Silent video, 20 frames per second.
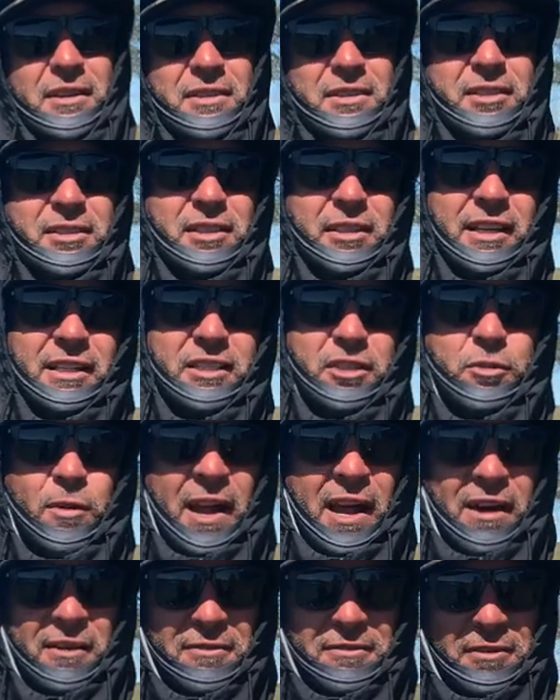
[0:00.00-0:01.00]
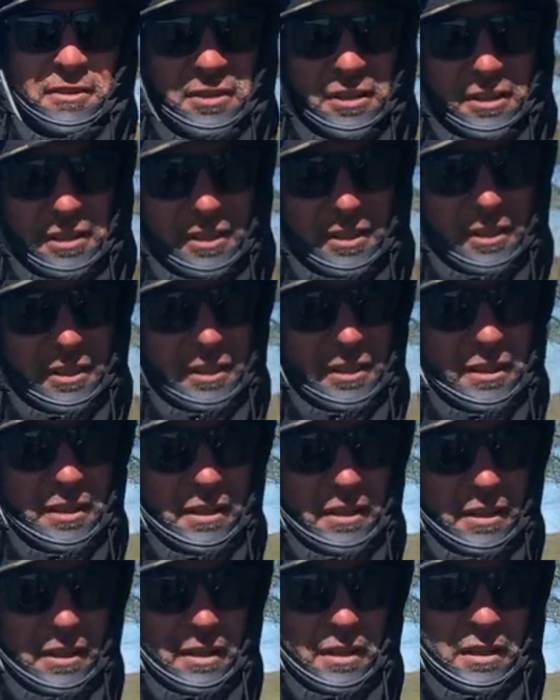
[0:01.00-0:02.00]

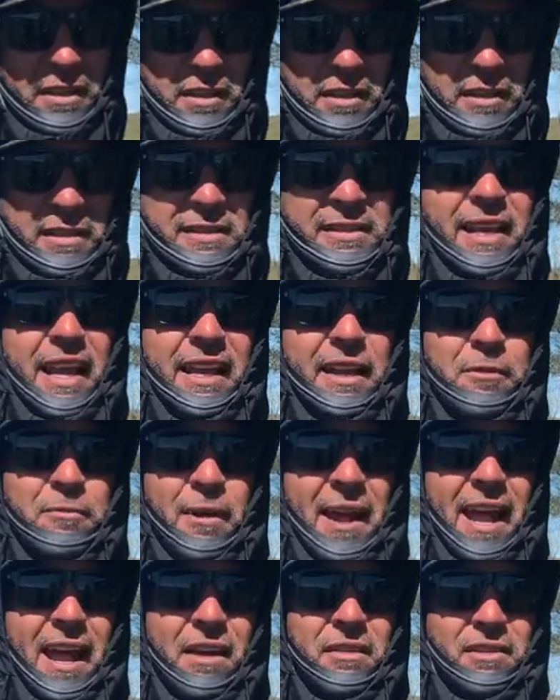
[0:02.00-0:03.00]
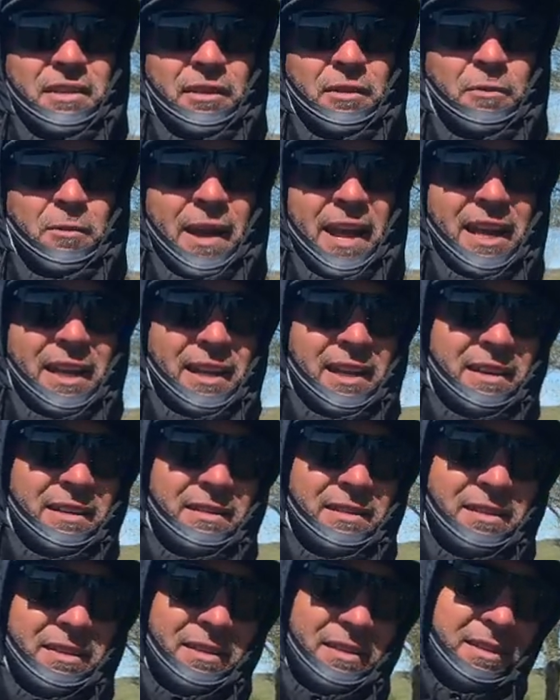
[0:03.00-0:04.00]
612, second round of the weigh-in.
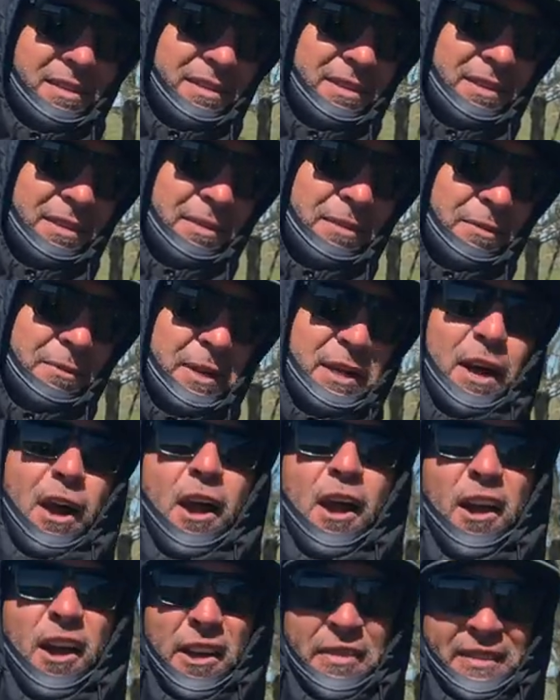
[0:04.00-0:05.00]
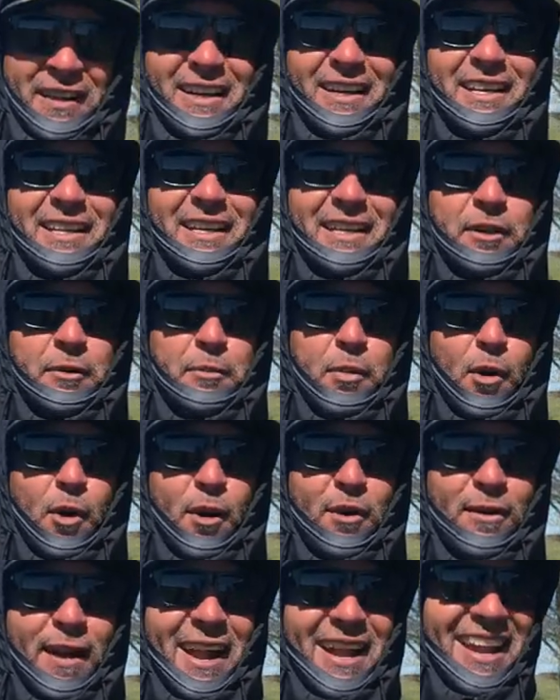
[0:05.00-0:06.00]
We are on the
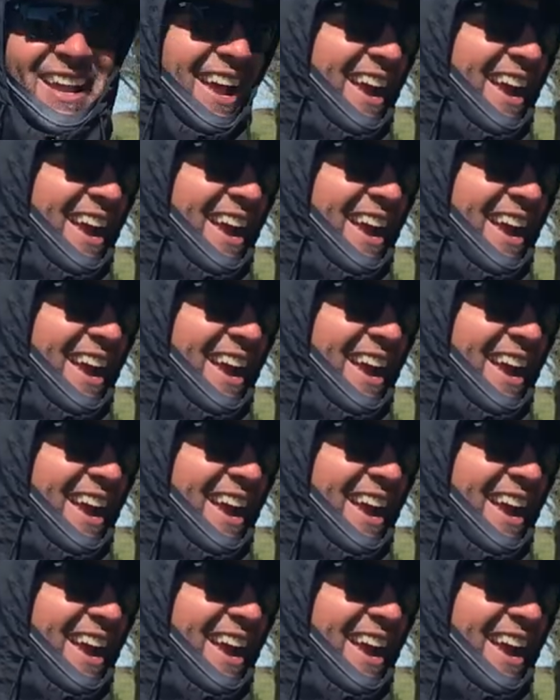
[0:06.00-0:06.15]
leaderboard right